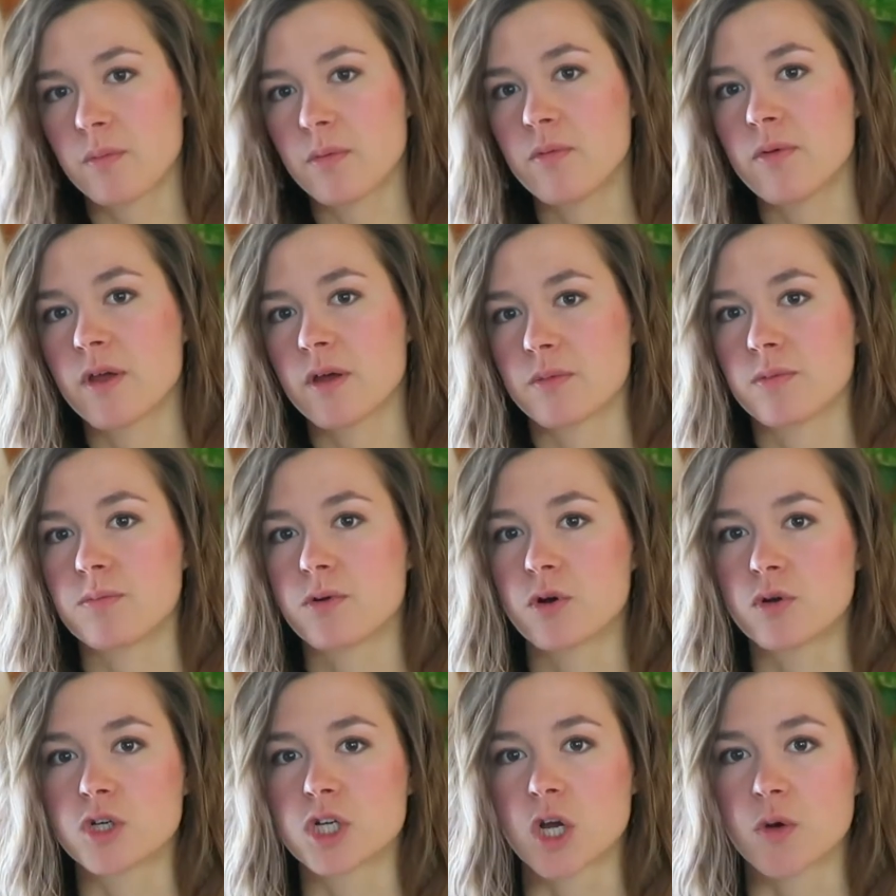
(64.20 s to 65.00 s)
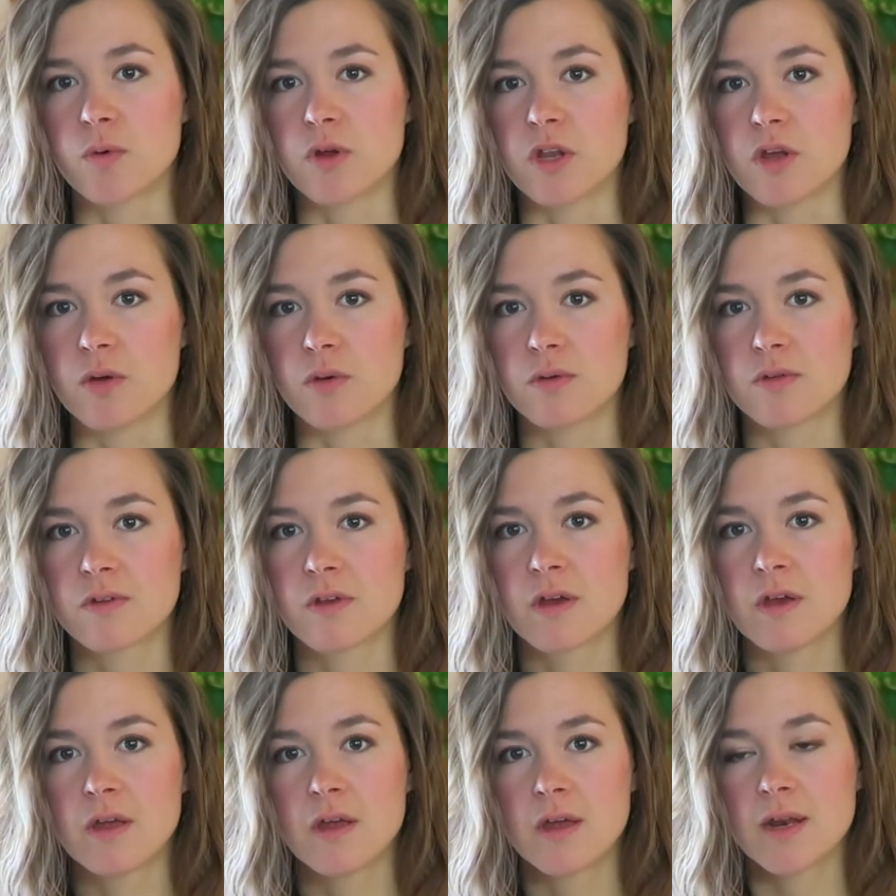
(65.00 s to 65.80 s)
probably an approach I would
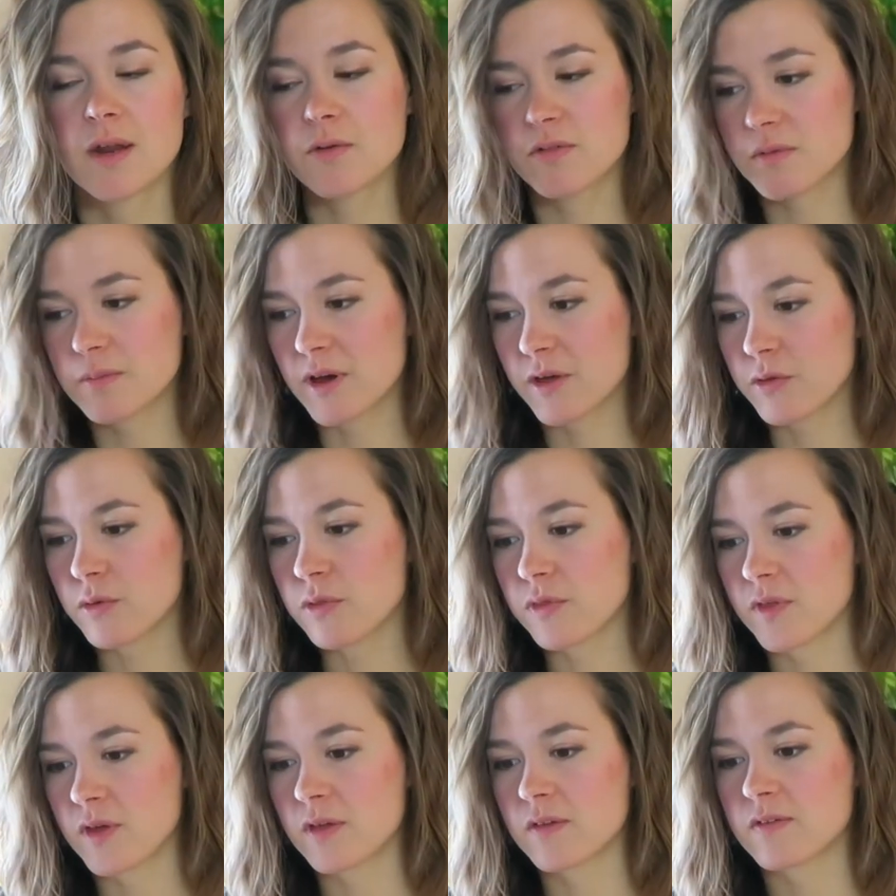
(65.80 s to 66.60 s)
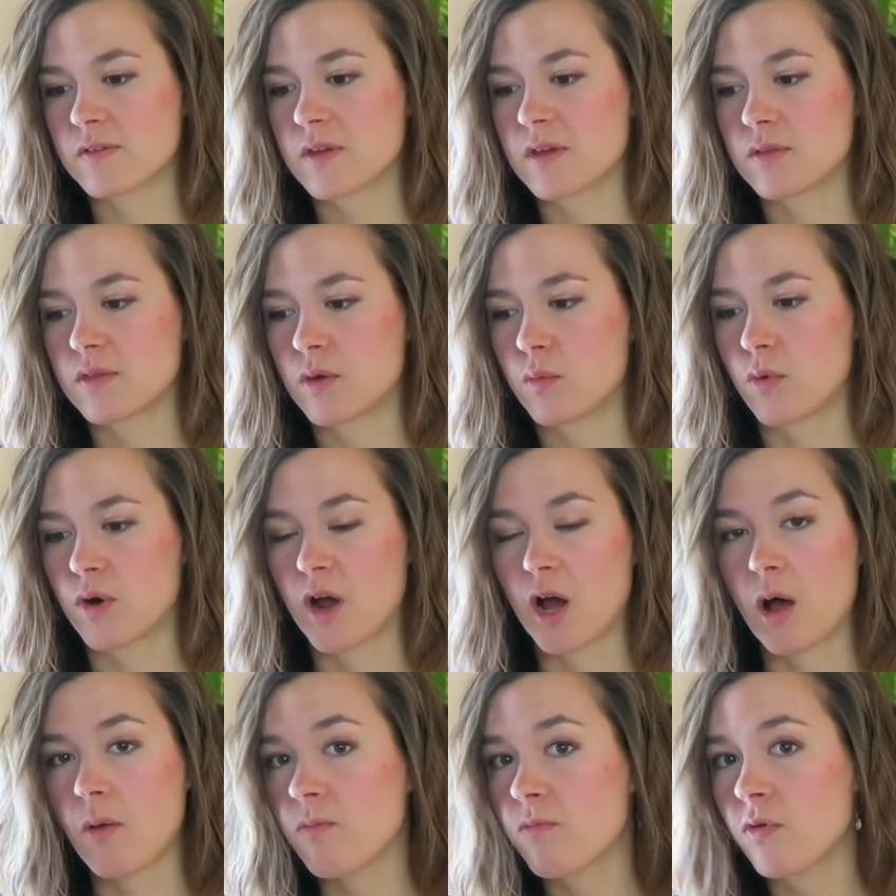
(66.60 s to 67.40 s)
use. Now, some other things that were
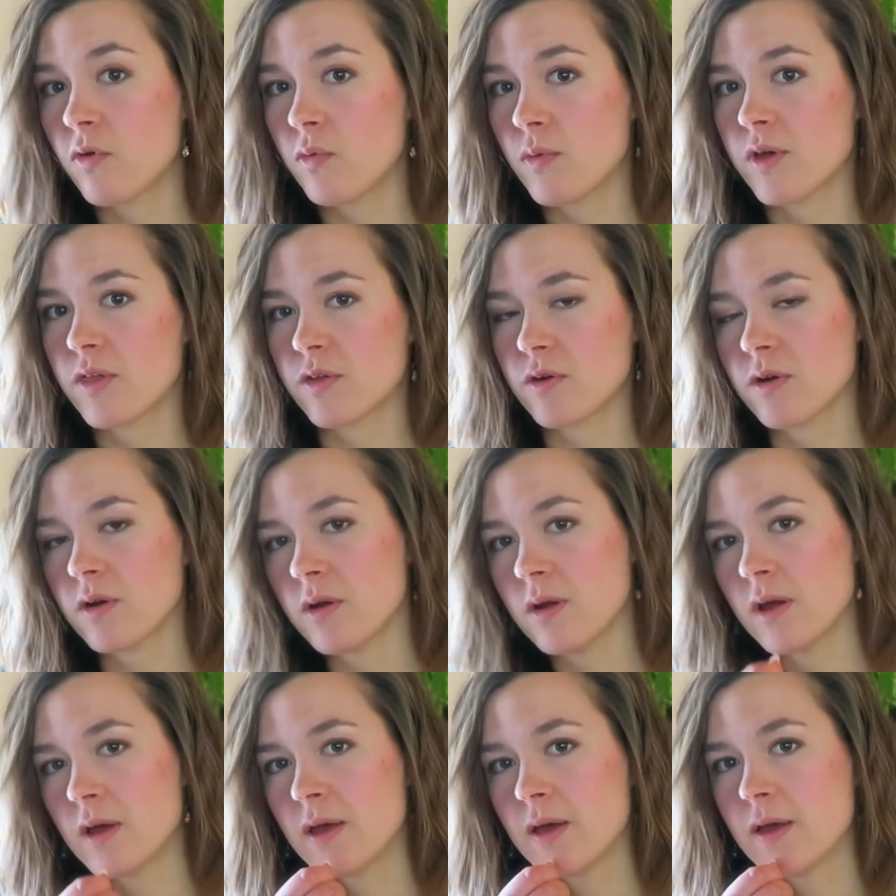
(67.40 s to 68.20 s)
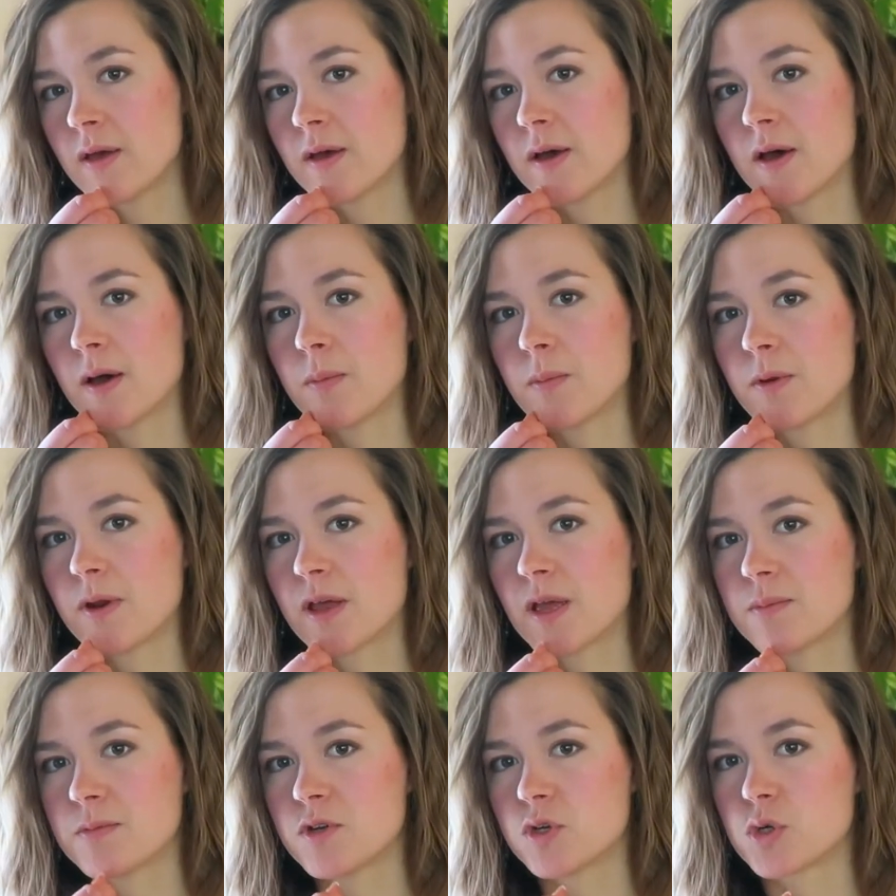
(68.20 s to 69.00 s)
helpful with her when
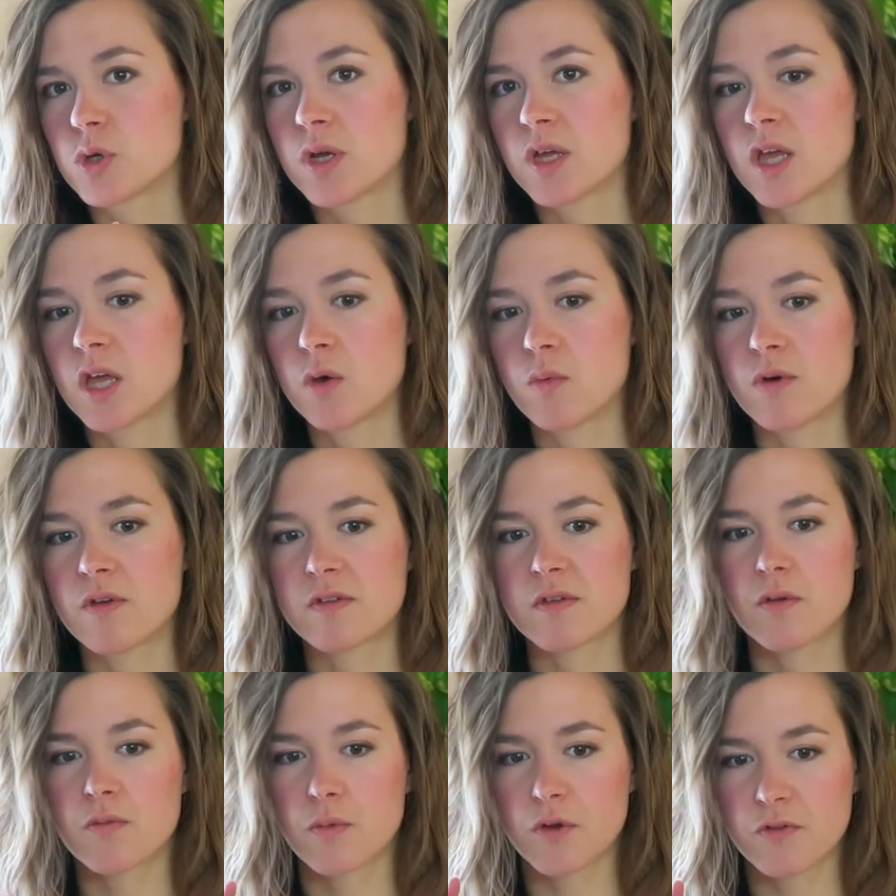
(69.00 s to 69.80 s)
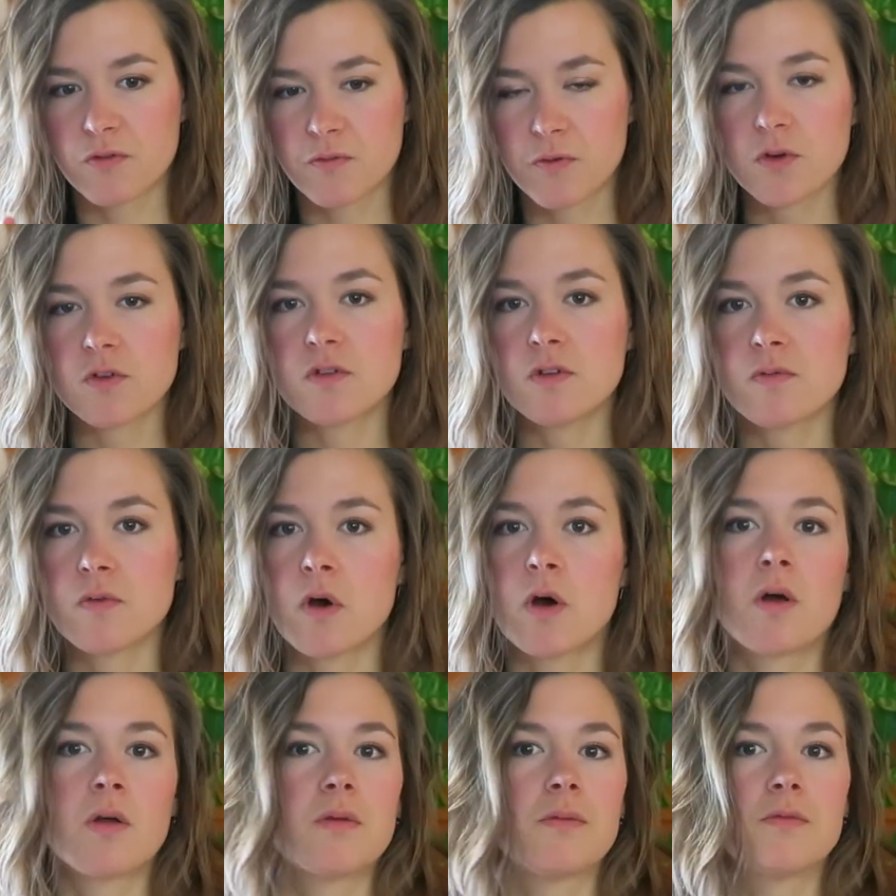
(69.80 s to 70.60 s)
it came to drinking was first of
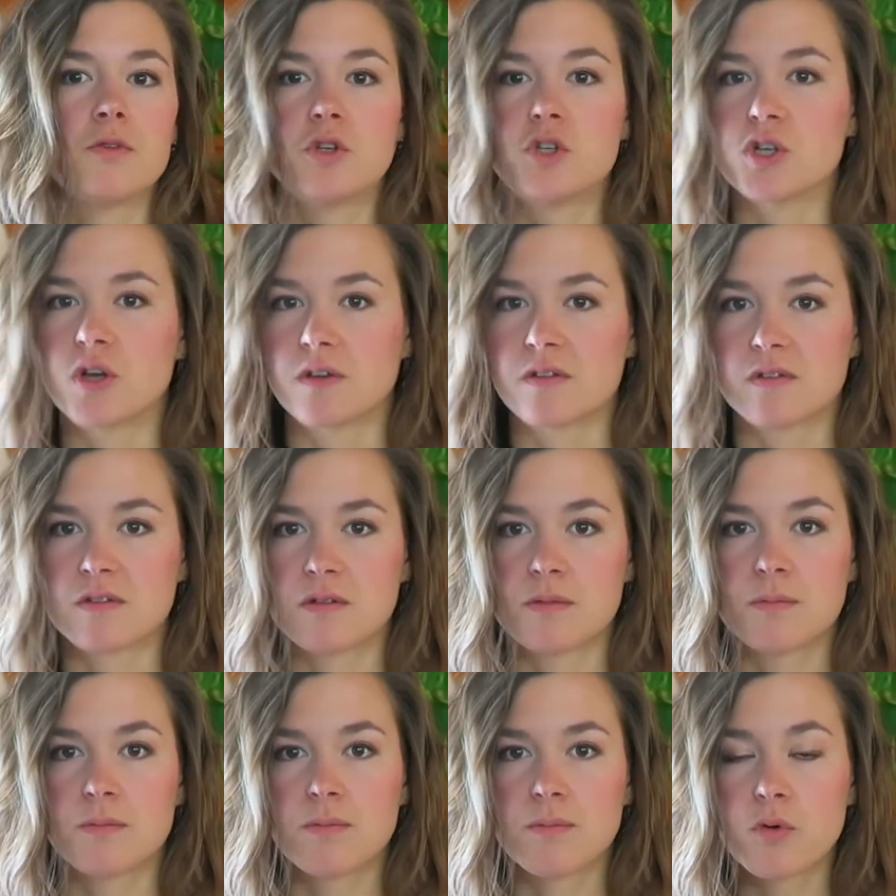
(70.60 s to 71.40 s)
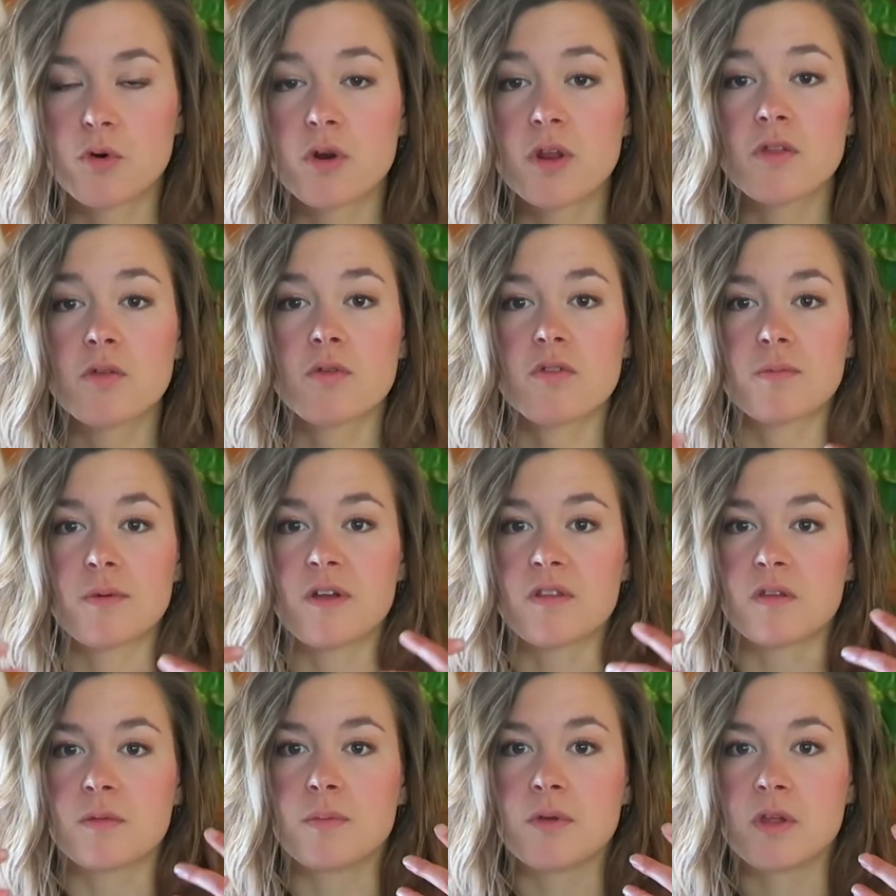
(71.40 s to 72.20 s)
all, just putting the
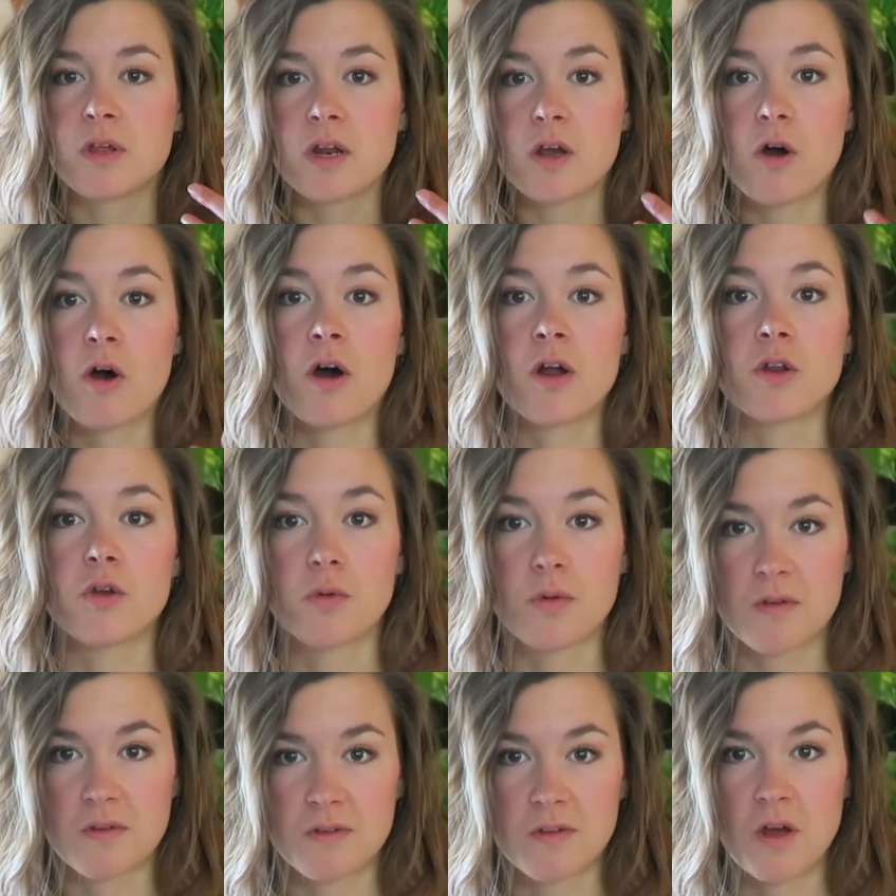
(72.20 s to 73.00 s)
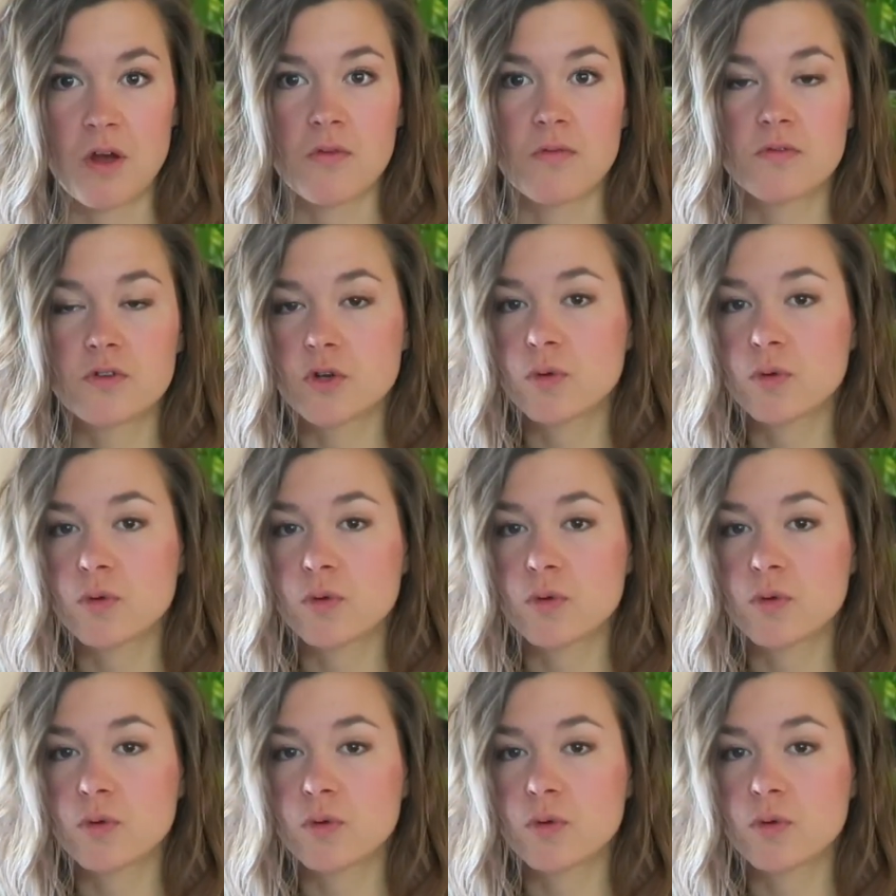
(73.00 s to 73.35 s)
responsibility on yourself.